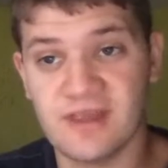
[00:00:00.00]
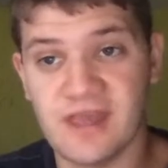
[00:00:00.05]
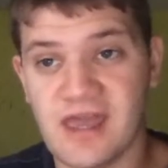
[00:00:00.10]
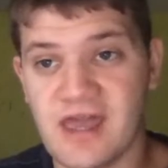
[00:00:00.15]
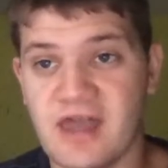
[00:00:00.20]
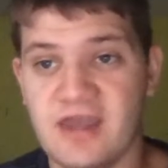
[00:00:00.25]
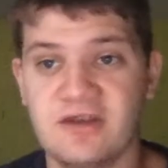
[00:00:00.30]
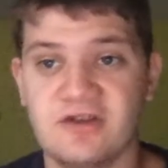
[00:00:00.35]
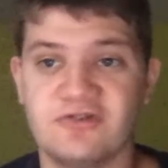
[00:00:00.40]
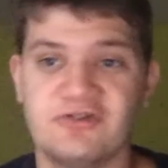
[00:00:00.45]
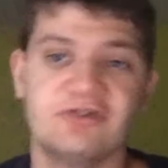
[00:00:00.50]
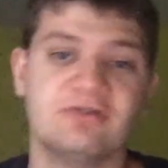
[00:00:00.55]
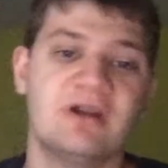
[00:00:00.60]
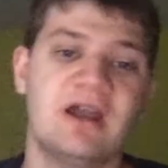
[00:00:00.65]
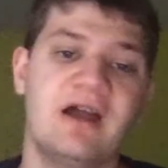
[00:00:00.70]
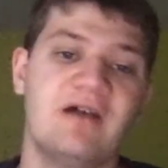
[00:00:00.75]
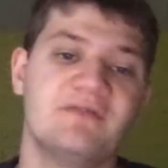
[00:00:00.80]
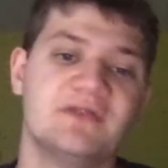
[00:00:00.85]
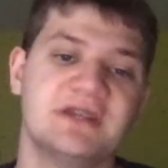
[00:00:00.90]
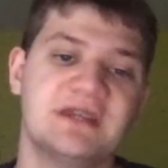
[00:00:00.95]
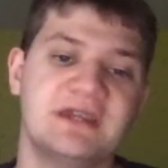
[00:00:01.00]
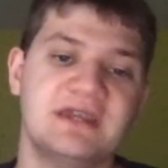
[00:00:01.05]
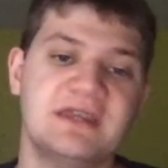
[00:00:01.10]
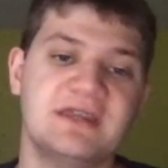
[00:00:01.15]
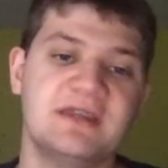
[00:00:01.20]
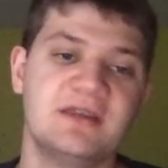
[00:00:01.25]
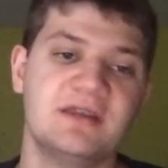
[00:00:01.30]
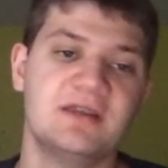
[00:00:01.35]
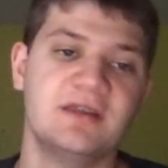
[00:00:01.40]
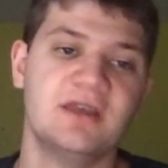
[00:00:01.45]
I also have
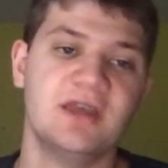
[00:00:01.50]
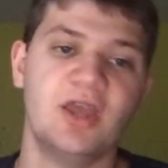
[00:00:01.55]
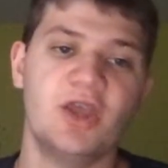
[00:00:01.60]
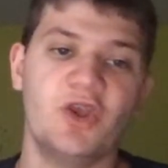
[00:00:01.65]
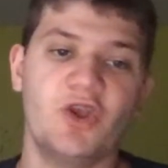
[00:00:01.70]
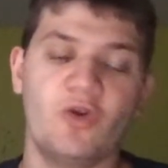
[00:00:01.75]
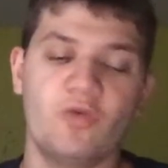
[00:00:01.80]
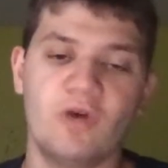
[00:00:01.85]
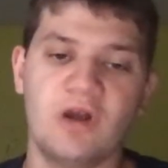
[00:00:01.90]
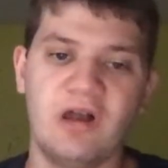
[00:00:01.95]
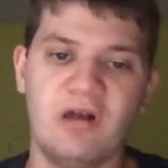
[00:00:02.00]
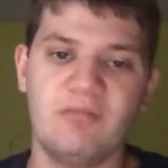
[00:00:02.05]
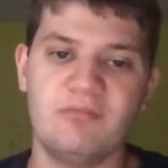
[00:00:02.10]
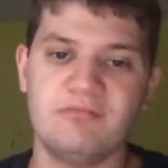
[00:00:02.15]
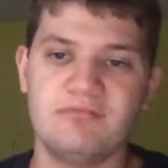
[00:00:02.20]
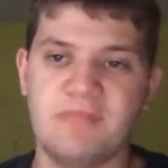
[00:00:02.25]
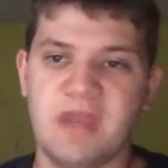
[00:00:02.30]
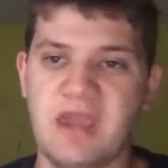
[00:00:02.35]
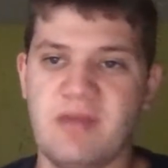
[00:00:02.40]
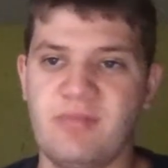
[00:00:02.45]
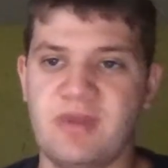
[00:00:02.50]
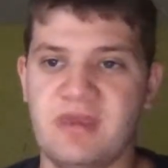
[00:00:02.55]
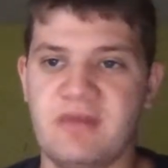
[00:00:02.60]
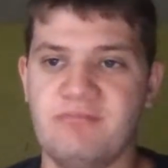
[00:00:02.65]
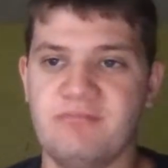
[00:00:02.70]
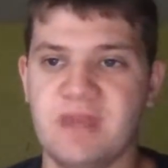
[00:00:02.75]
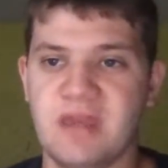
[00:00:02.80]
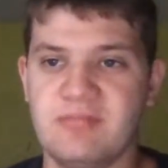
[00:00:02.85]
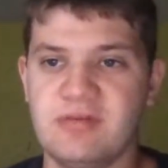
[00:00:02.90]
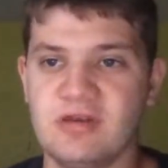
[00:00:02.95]

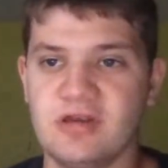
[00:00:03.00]
maybe